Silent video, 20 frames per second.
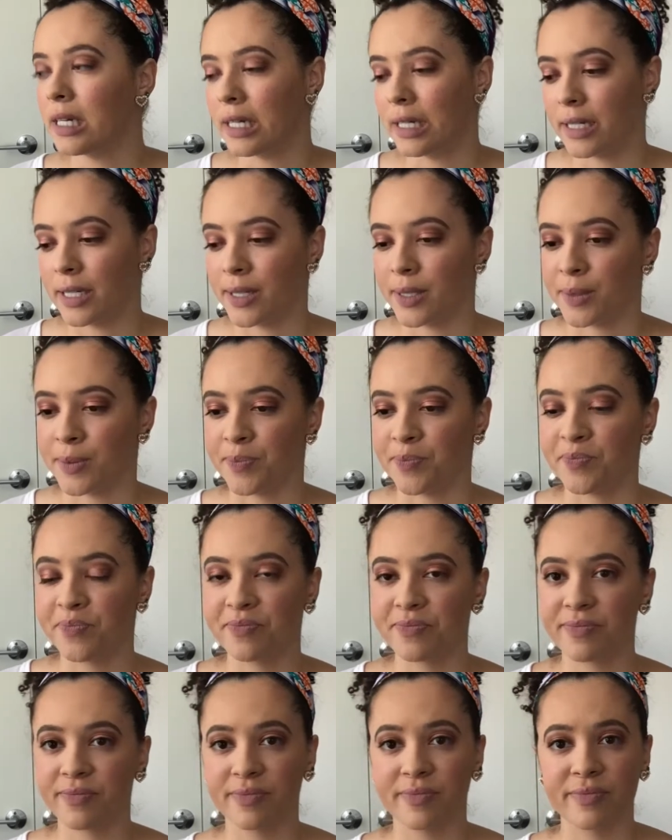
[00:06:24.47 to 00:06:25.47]

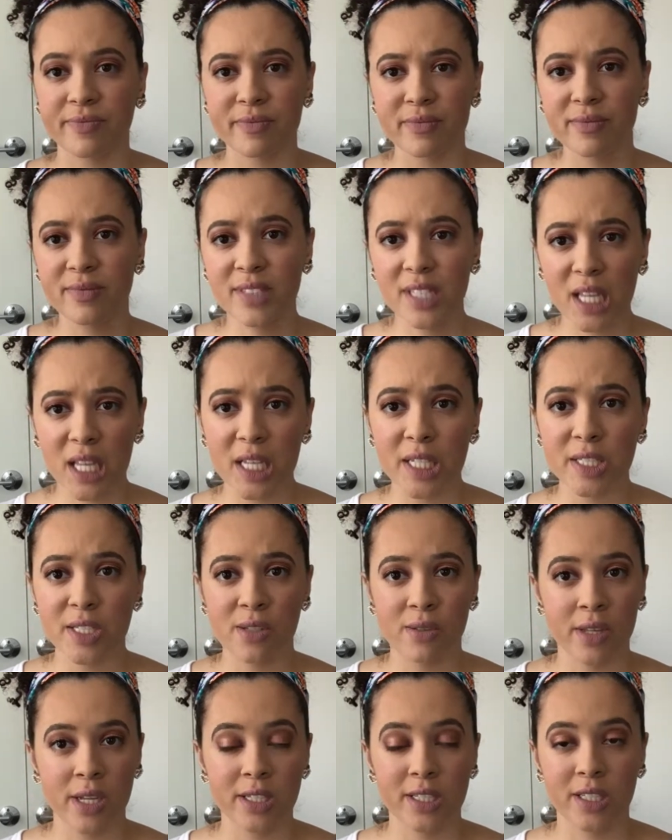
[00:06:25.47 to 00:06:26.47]
So
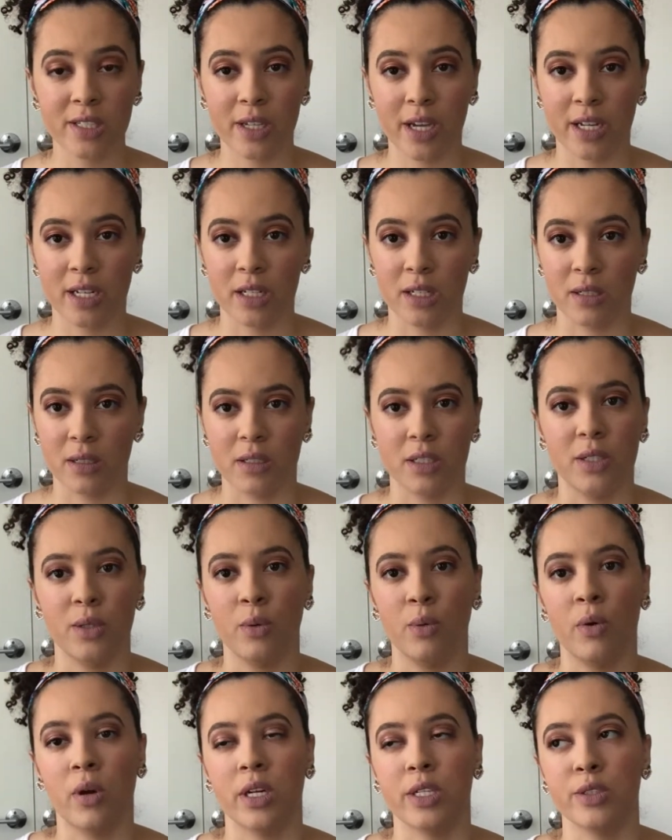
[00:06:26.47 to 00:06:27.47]
next is kind of, you
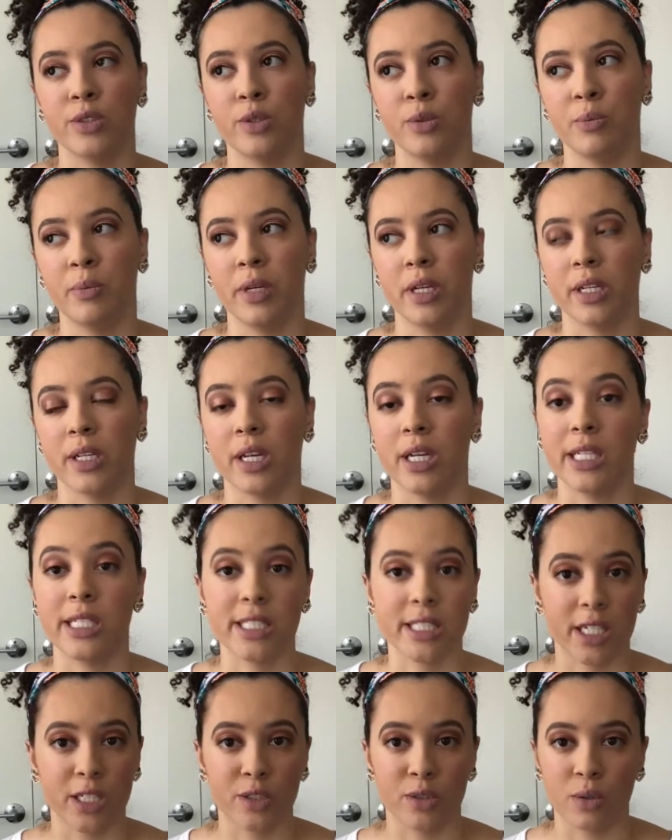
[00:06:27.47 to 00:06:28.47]
want to pick a
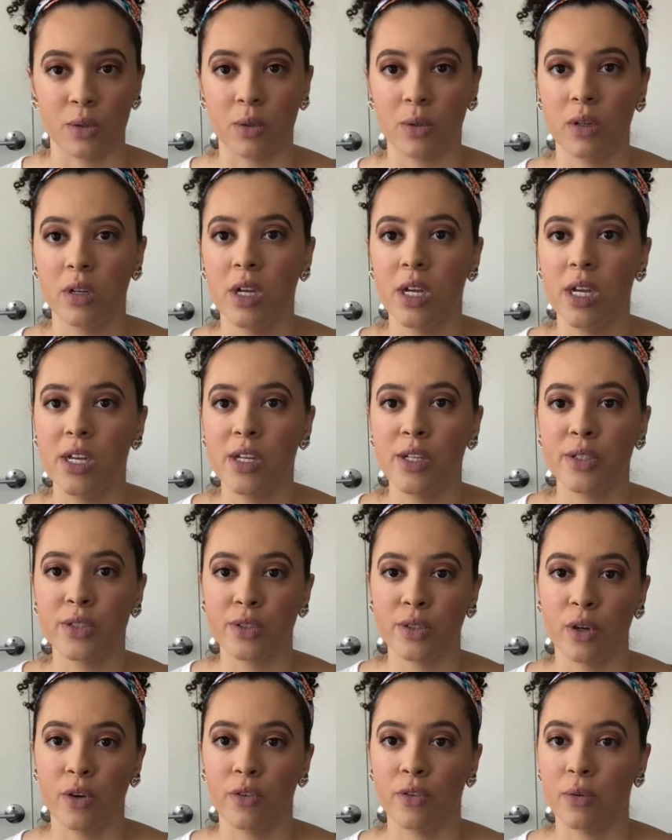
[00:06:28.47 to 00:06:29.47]
schedule.
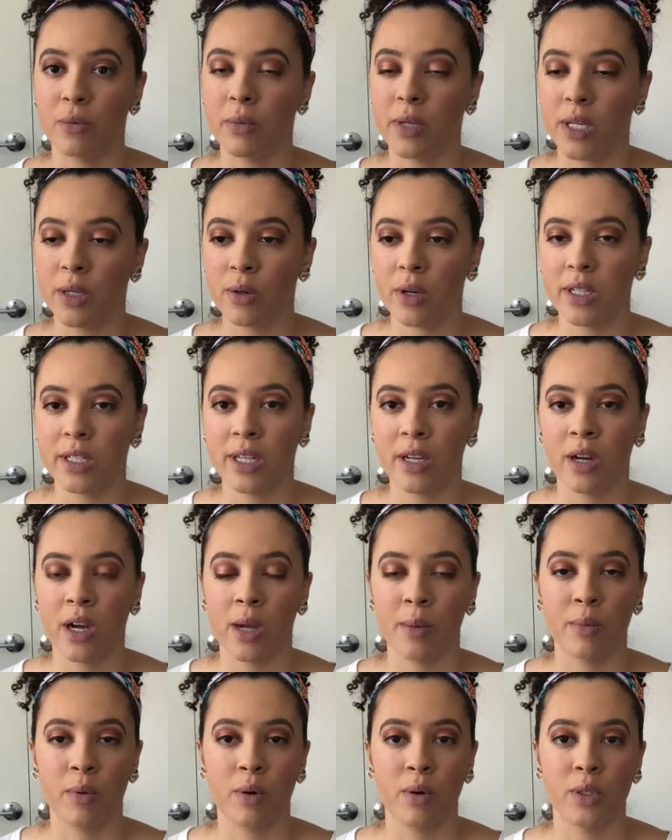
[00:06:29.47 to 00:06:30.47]
So for me right now,
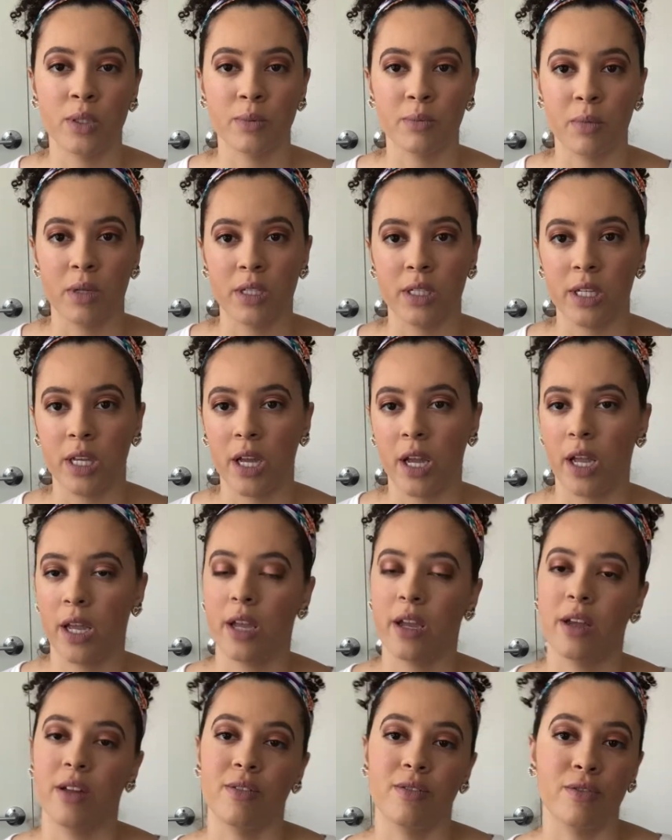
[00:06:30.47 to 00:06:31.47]
I post
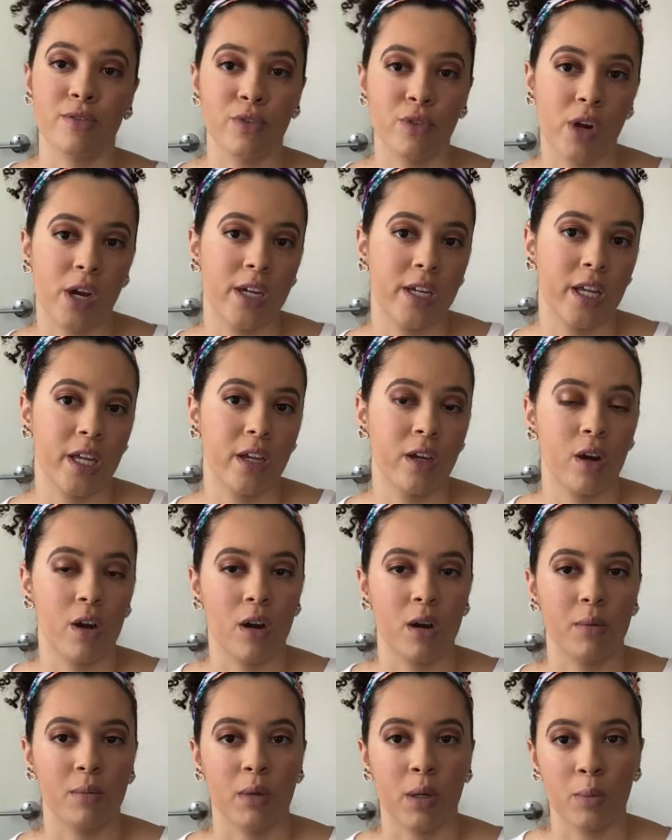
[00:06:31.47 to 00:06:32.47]
Monday and Friday
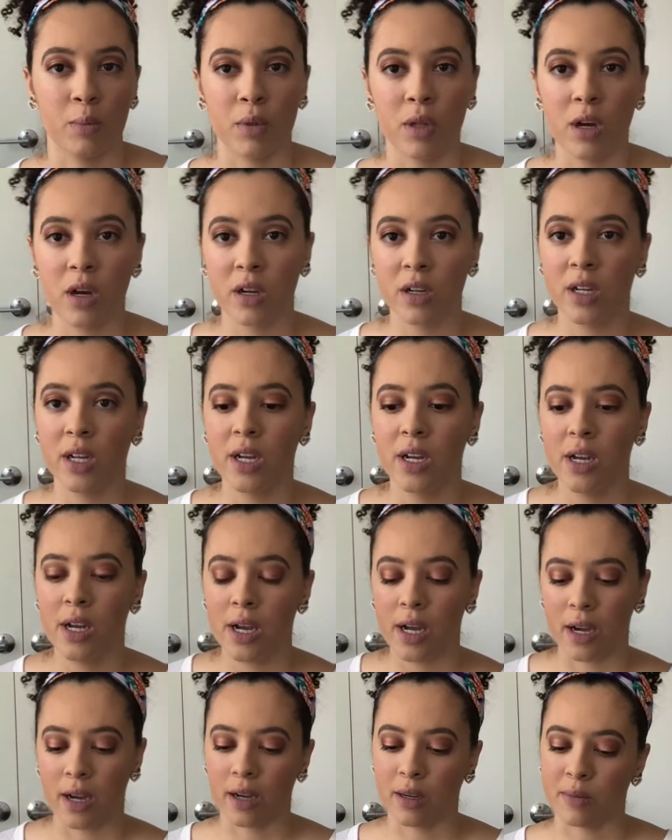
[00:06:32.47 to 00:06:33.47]
on my blog.
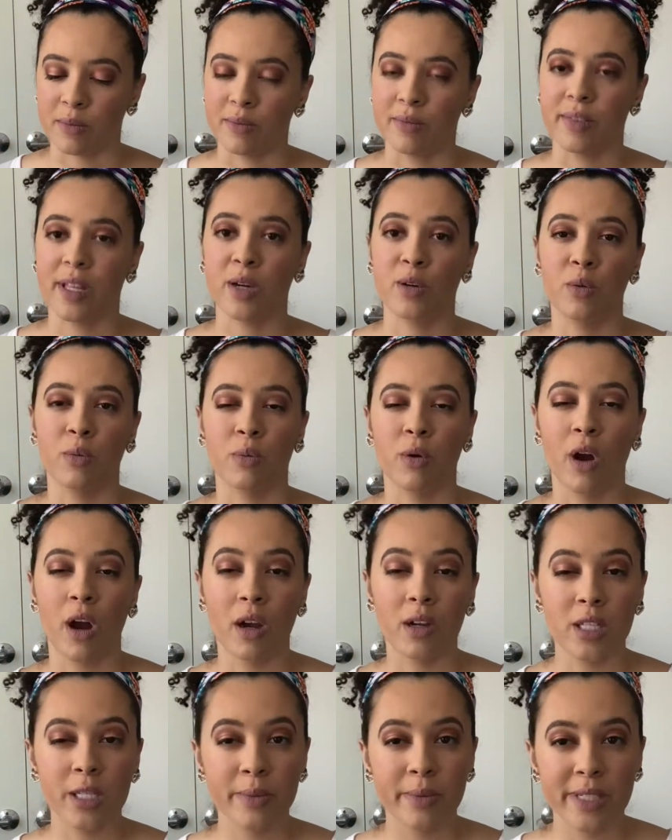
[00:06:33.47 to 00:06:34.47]
That will
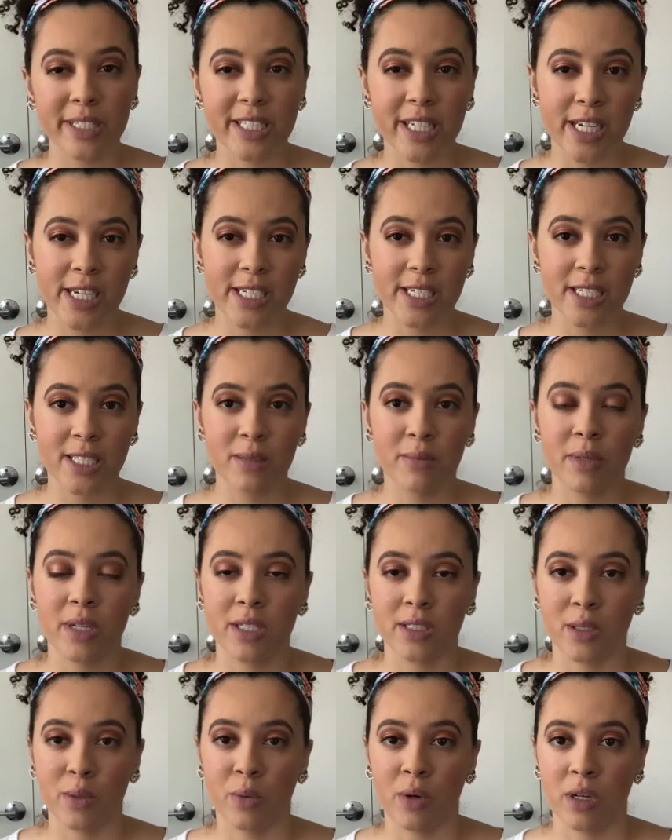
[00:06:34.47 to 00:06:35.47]
probably be changing
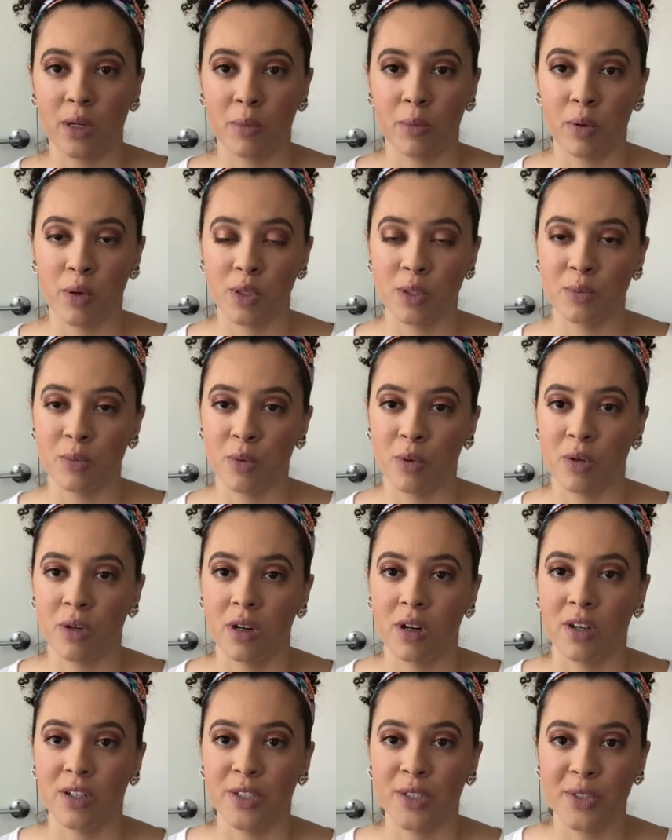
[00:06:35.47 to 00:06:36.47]
because I want to post more
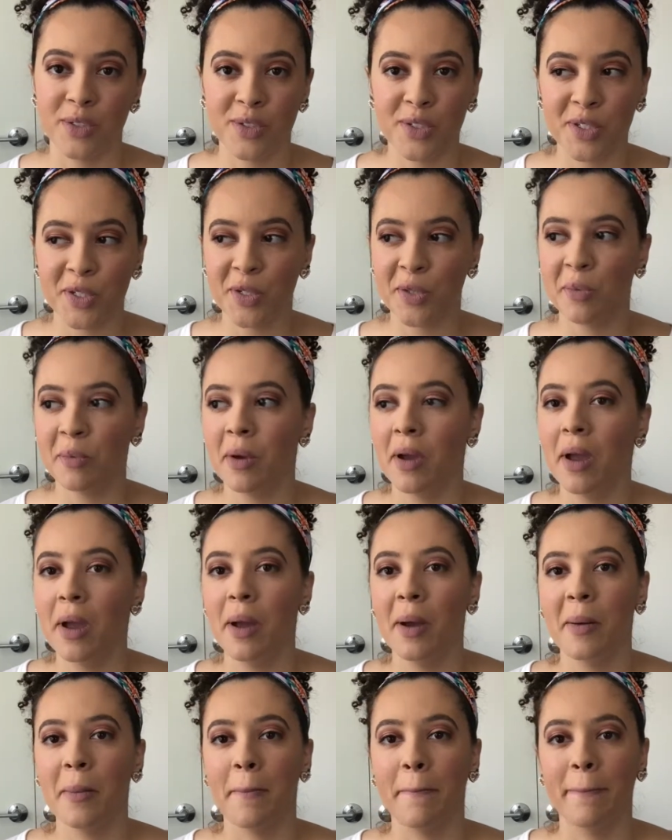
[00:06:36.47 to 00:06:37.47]
on YouTube,
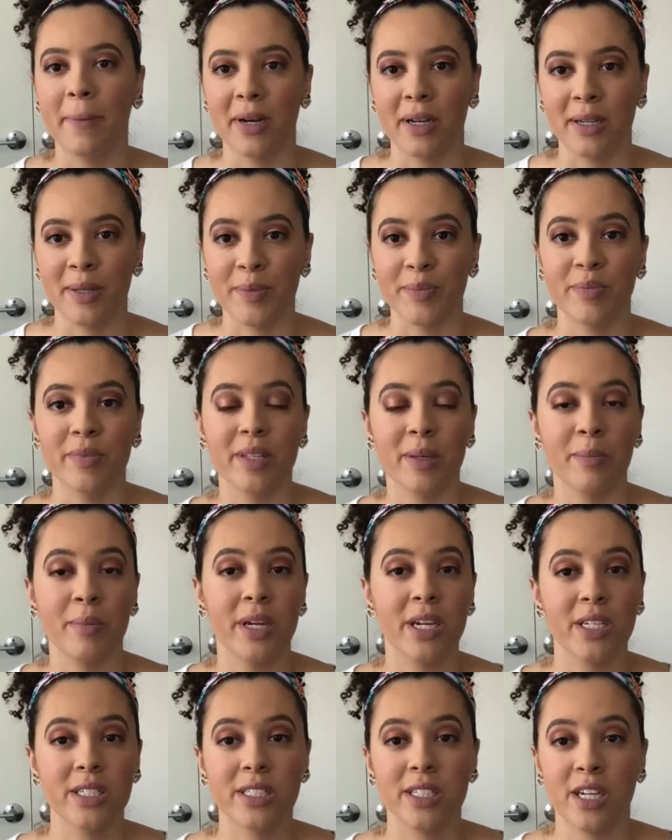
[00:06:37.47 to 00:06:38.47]
but
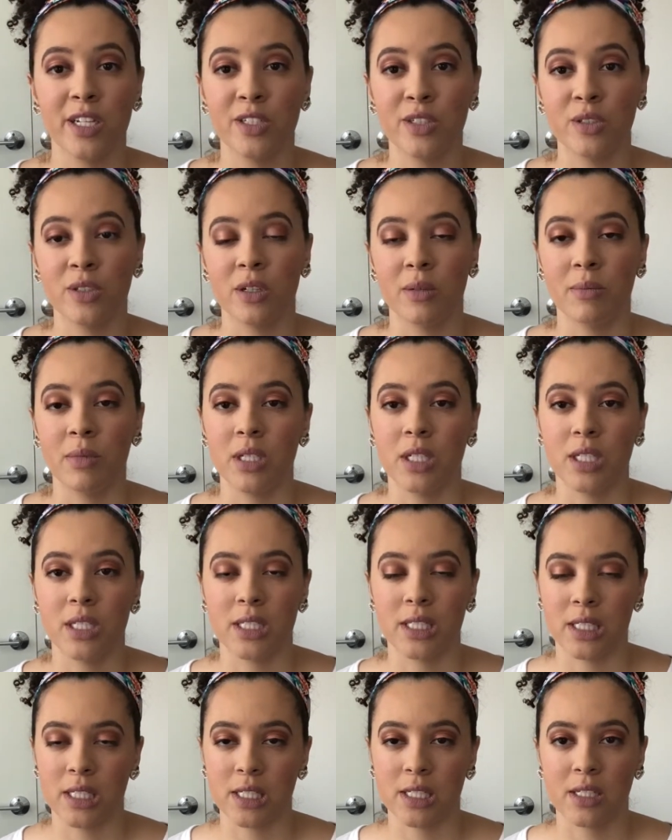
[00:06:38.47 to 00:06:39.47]
pick a schedule and be
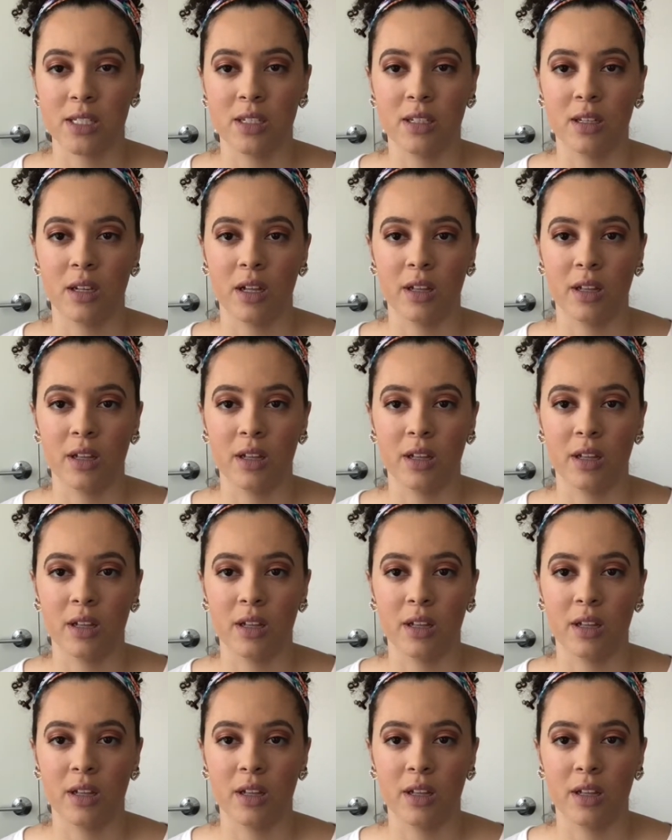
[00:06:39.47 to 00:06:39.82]
consistent.